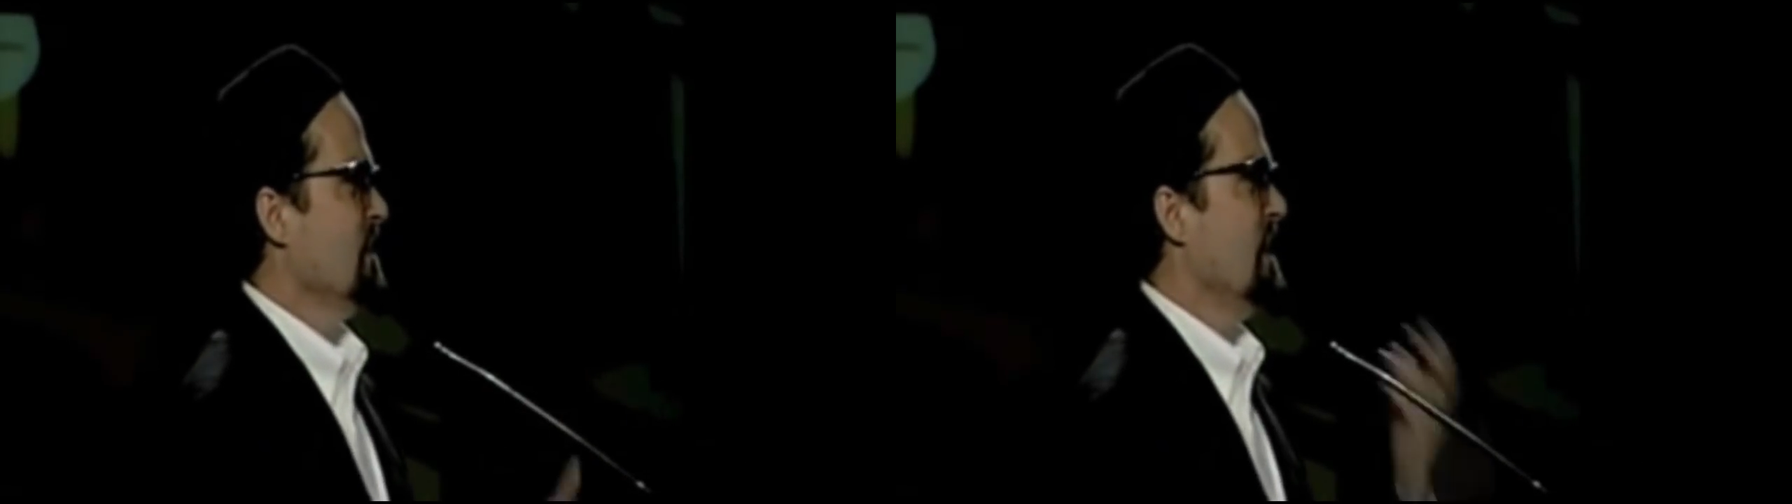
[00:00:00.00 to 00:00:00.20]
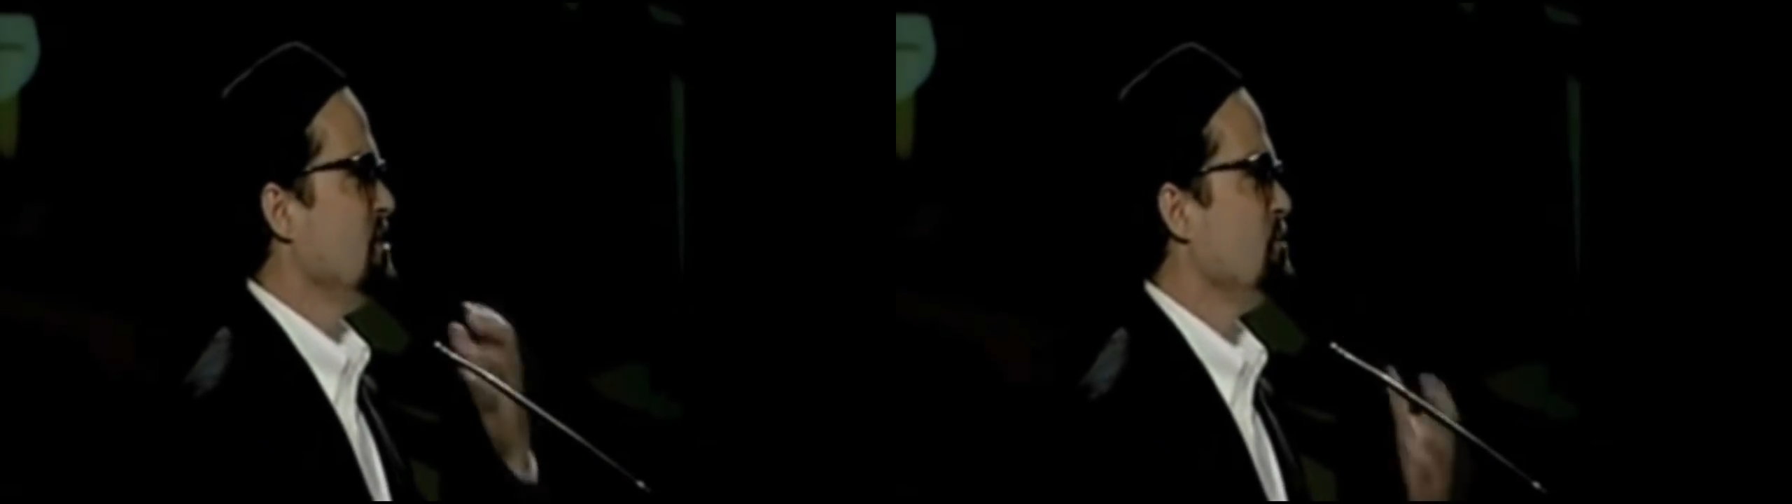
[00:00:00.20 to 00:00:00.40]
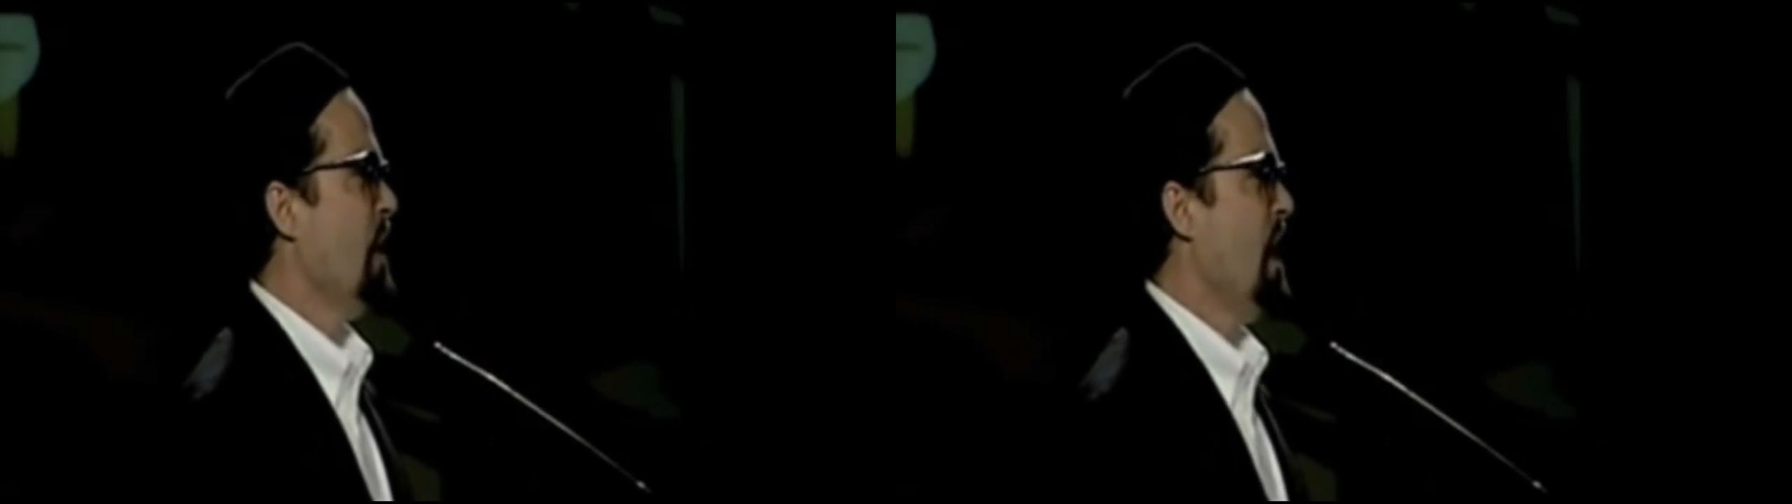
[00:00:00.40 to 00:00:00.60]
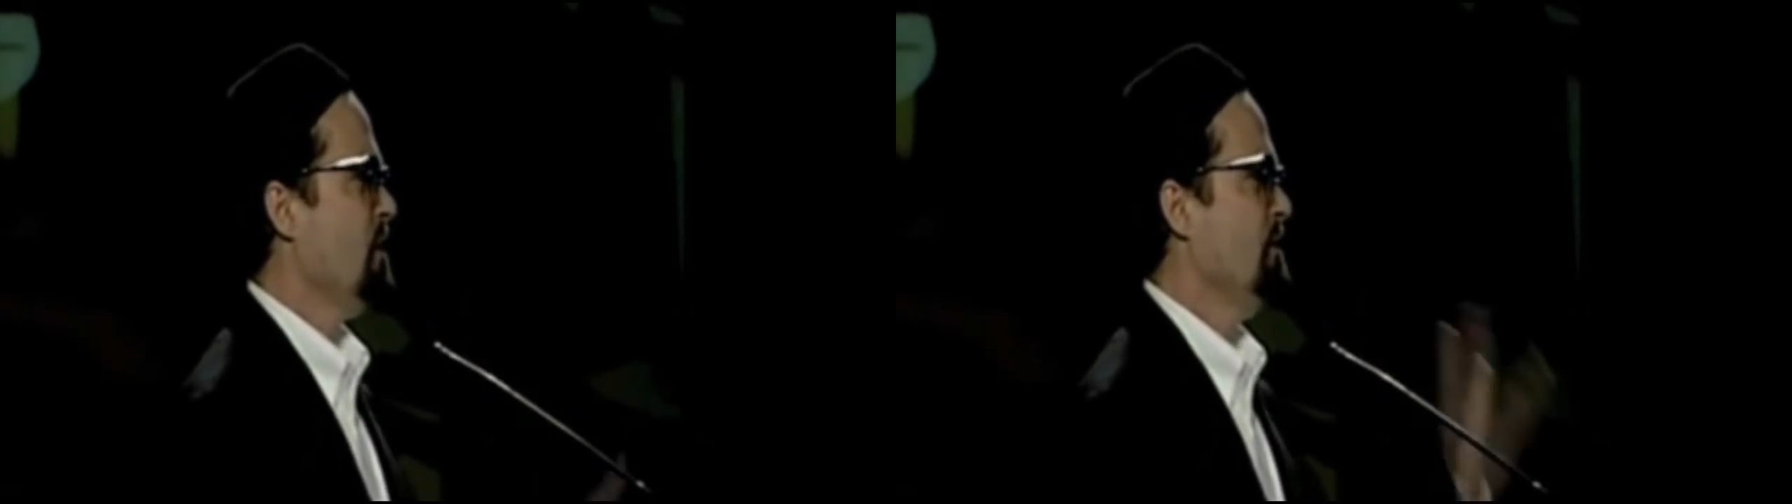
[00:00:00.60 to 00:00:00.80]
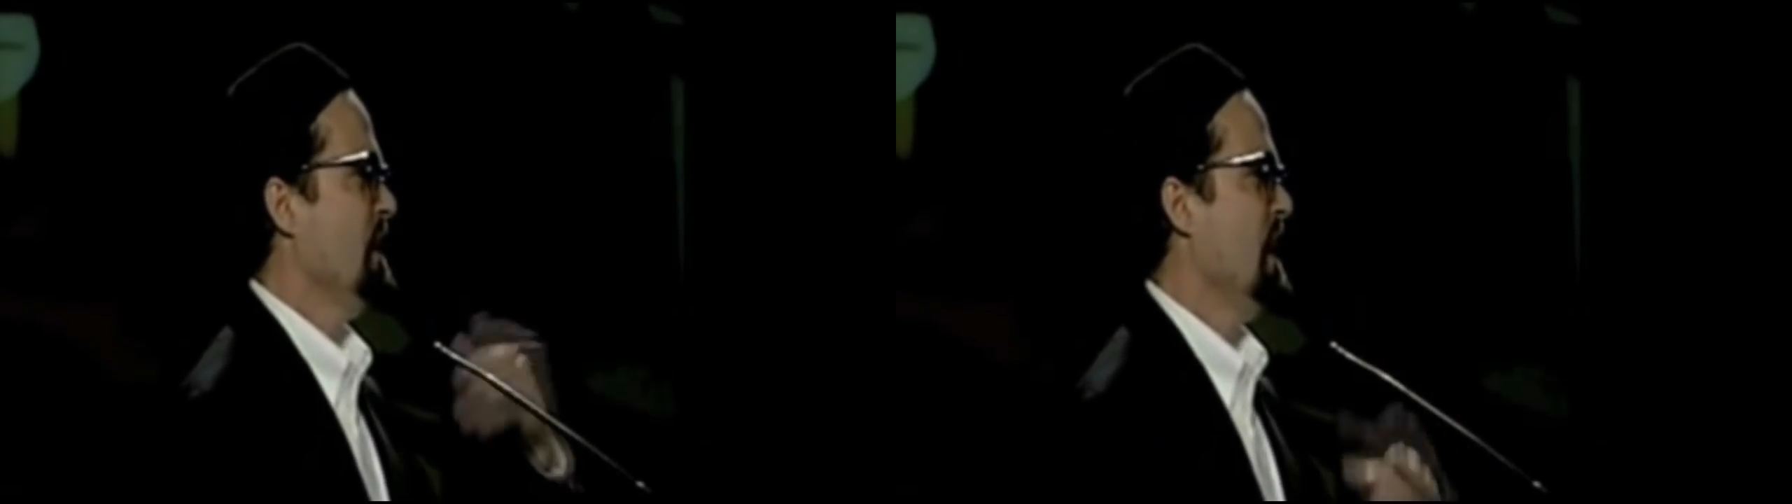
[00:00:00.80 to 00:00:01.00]
that he's
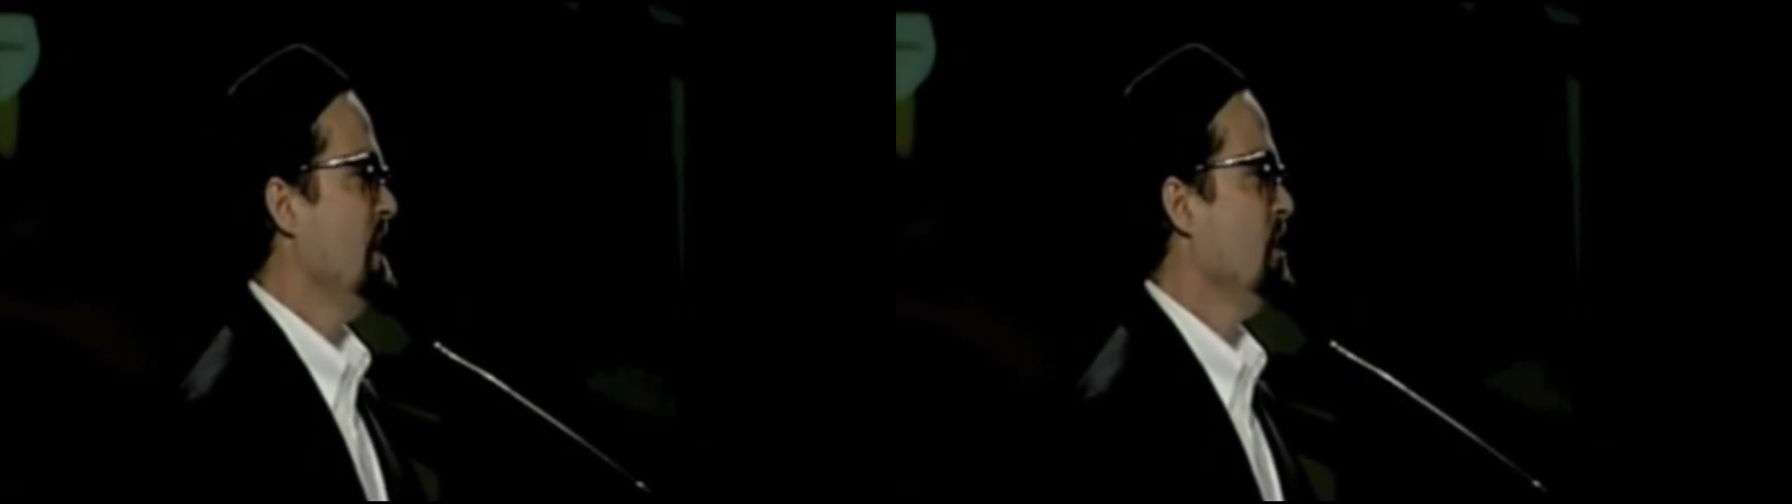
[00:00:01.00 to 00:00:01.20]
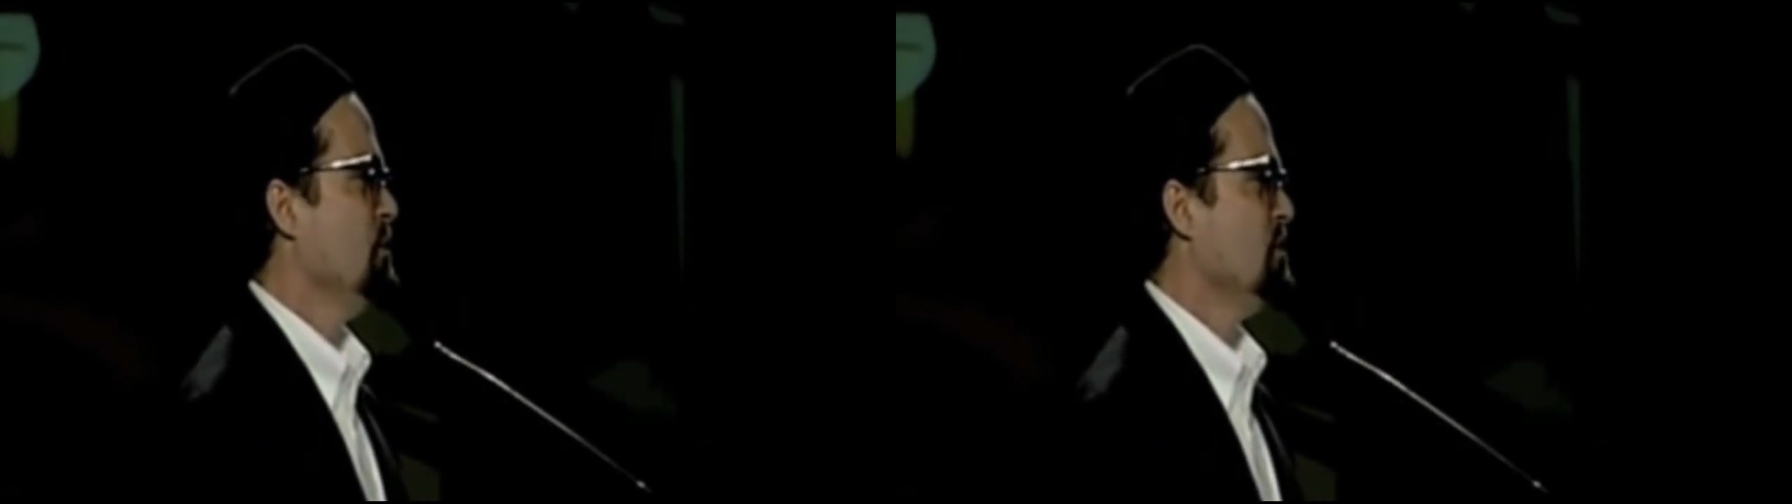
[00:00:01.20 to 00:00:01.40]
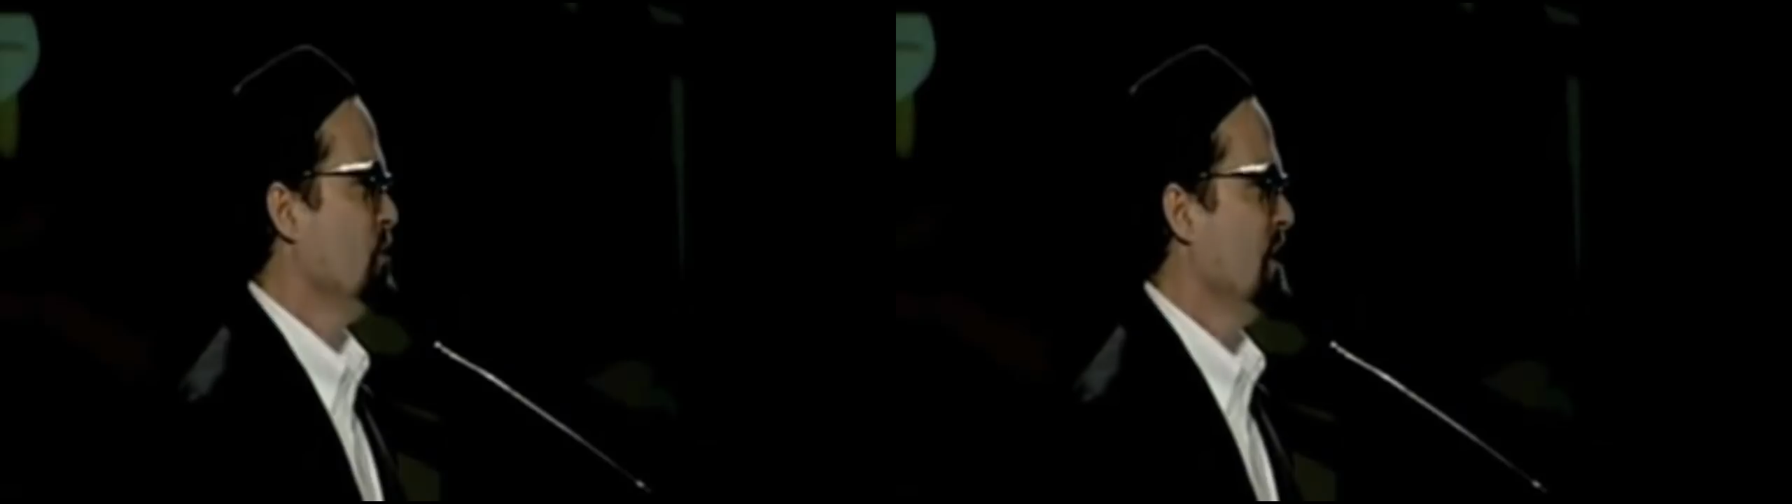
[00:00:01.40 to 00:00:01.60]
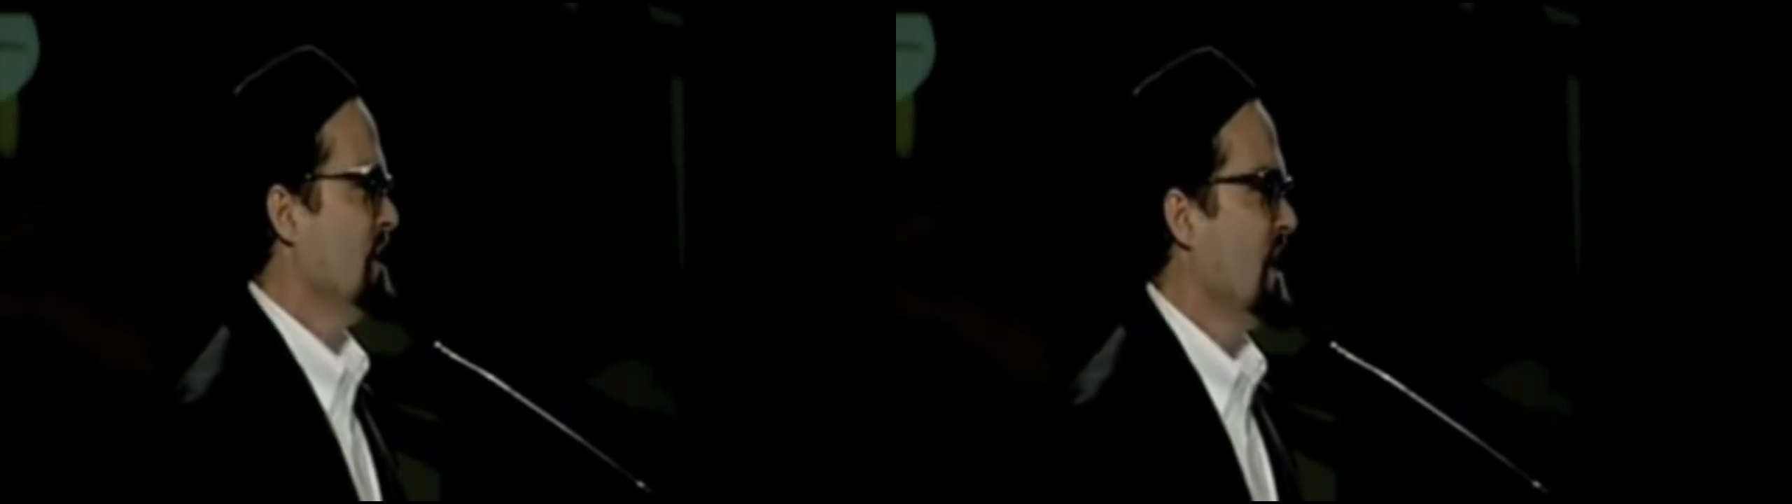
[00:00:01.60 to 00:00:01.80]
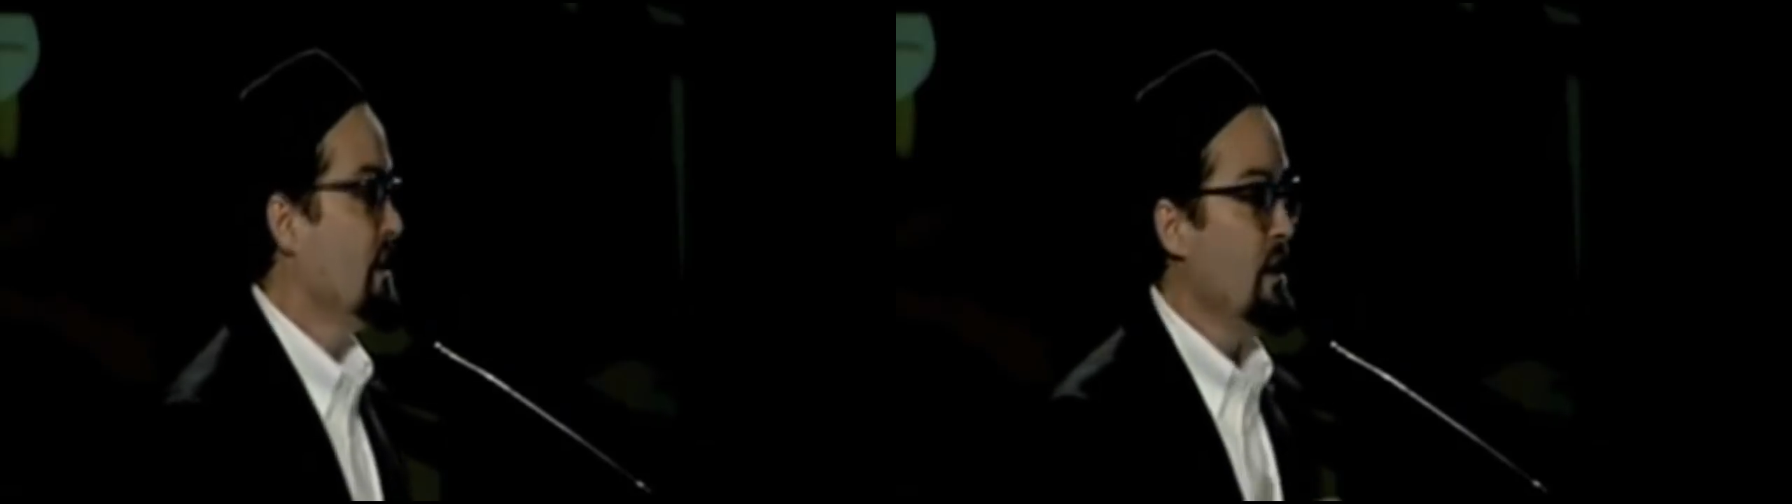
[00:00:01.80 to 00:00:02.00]
proud of it and he would do it
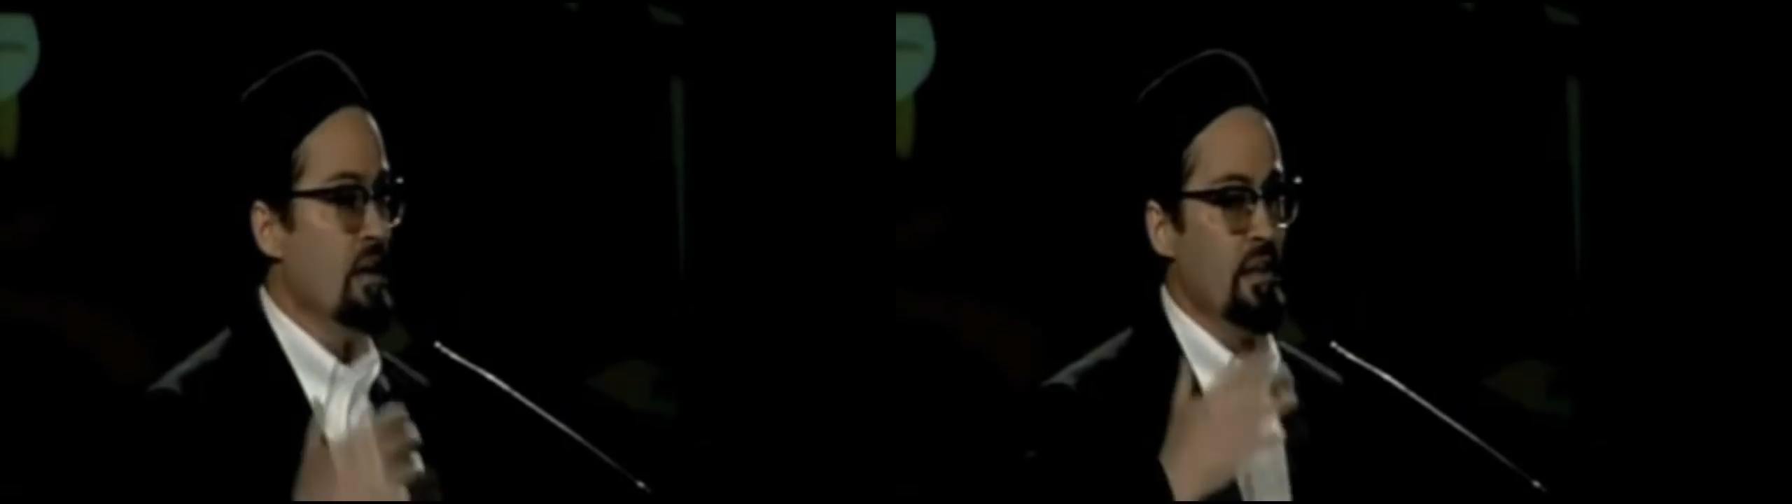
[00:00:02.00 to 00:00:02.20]
again.